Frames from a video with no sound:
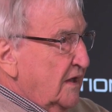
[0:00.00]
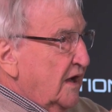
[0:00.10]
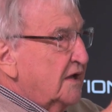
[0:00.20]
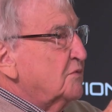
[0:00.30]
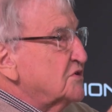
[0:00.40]

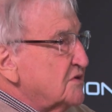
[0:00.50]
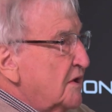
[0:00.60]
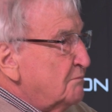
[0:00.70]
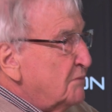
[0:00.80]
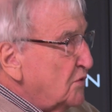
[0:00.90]
And it was
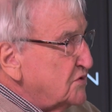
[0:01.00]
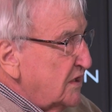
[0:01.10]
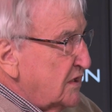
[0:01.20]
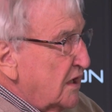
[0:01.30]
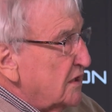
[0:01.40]

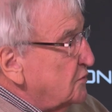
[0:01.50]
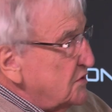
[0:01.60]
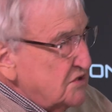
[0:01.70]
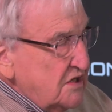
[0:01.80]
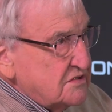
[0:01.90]
multicoloured,
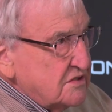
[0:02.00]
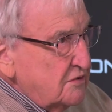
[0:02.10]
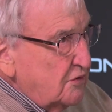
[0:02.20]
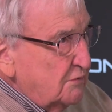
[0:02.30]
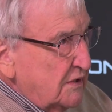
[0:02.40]
which it isn't
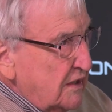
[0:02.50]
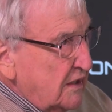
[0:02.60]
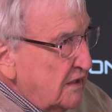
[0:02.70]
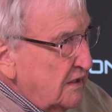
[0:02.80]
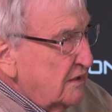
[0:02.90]
normally.
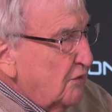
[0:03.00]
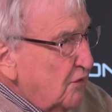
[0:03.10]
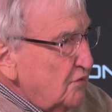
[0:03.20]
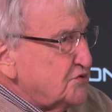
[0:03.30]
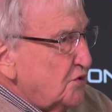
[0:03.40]
There were
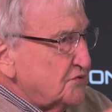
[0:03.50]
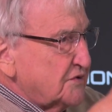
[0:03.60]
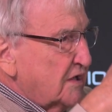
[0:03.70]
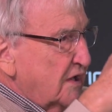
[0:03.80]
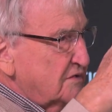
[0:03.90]
all sorts
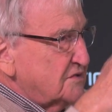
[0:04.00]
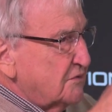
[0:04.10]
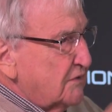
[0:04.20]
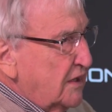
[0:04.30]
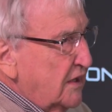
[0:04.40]
of colours
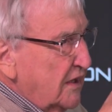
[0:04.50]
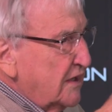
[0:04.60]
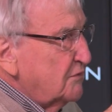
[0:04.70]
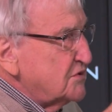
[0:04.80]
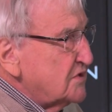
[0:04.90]
around.
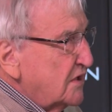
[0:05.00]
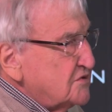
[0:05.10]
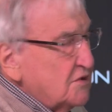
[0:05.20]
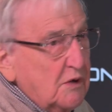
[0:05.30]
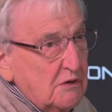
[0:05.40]
And it was,
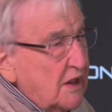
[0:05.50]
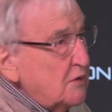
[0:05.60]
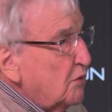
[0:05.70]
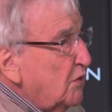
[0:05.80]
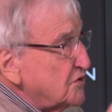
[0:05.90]
so they were
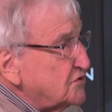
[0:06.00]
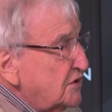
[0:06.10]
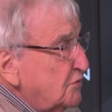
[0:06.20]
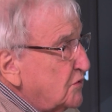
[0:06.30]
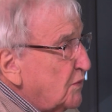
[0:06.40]
watching
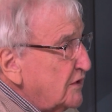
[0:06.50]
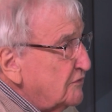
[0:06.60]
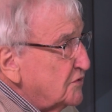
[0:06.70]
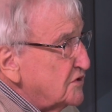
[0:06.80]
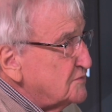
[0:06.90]
the
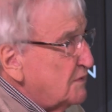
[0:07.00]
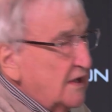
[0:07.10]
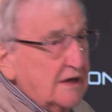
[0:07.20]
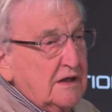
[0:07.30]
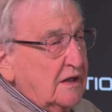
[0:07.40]
wonderful
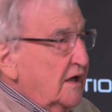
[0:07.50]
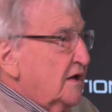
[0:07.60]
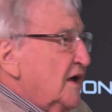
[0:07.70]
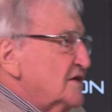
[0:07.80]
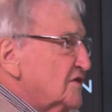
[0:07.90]
display.
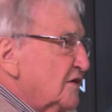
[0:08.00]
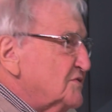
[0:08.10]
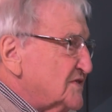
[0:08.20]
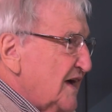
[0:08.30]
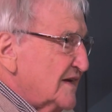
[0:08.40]
And as I'm
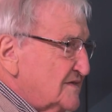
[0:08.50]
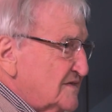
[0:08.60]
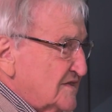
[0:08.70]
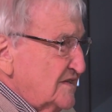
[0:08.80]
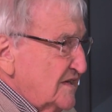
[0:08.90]

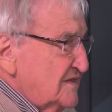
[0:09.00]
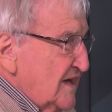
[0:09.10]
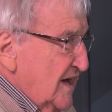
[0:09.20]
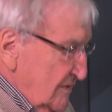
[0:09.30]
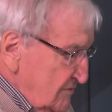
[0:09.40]
sitting
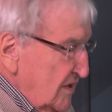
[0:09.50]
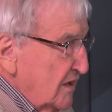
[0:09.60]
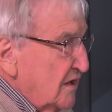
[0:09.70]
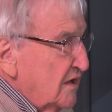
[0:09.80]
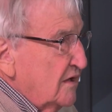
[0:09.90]
down,
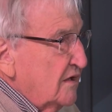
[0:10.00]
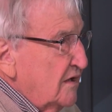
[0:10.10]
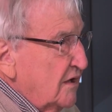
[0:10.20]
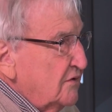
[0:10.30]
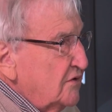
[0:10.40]
you
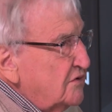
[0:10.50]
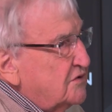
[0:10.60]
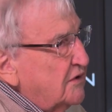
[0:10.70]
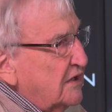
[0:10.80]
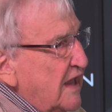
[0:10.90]
know, you're
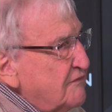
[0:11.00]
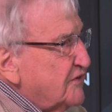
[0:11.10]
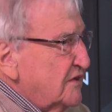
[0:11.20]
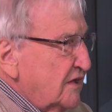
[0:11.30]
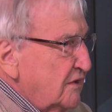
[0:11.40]
doing
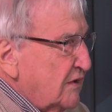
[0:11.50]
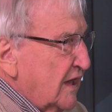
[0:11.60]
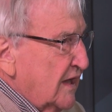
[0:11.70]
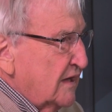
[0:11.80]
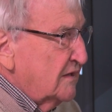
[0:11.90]
everything you
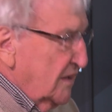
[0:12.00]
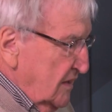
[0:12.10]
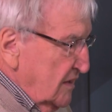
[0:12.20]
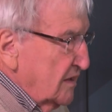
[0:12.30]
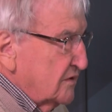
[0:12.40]
can
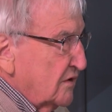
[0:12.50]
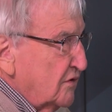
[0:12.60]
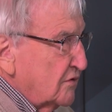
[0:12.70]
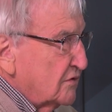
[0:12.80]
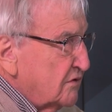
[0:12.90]
to
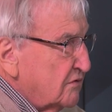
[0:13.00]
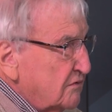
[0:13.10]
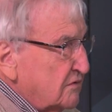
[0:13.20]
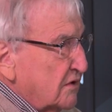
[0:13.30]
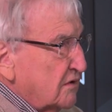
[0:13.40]
look
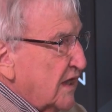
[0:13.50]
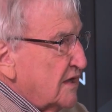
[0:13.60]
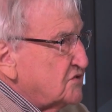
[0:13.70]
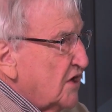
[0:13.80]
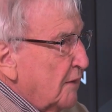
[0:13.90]
to
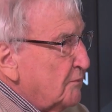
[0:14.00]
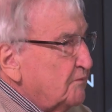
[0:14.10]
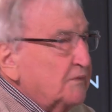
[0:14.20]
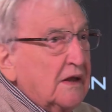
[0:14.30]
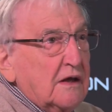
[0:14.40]
catch up.
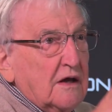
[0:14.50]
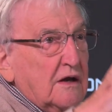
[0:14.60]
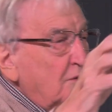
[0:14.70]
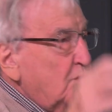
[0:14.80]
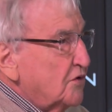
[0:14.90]
And
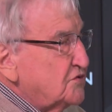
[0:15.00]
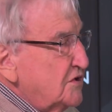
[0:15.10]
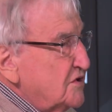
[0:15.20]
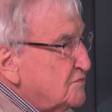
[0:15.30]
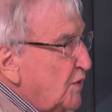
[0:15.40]
I'm watching
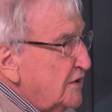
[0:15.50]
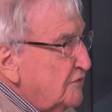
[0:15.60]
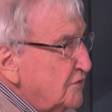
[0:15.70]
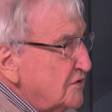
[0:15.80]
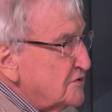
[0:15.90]
this
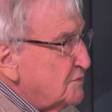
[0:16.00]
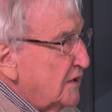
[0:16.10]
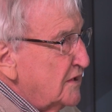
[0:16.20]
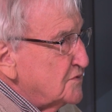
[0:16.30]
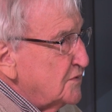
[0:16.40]
wonderful
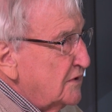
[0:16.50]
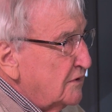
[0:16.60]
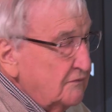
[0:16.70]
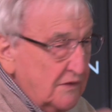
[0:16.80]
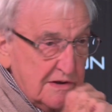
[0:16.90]
display as
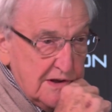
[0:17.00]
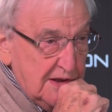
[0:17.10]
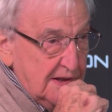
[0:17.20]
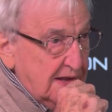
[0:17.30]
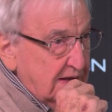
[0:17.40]
well.
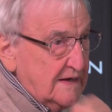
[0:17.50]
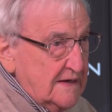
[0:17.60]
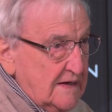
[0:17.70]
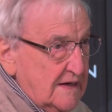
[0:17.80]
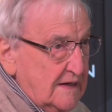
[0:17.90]

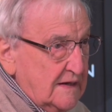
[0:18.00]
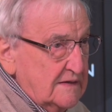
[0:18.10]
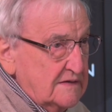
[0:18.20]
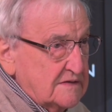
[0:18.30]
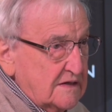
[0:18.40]

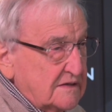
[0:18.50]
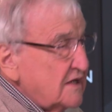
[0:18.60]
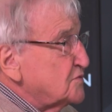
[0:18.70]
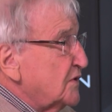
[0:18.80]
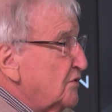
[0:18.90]
And
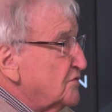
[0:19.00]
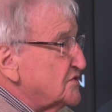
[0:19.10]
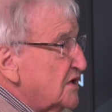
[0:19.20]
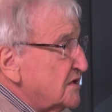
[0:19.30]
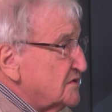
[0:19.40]
that's when it all
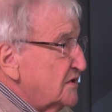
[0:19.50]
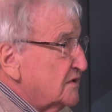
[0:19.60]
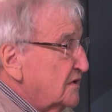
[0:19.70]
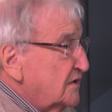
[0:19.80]
started.